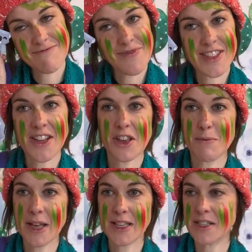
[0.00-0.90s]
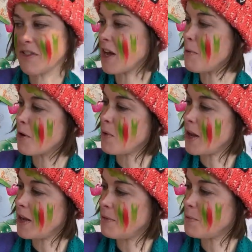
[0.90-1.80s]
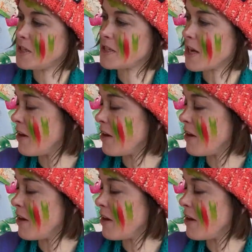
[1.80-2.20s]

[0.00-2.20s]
So you can make this origami koala, which is kind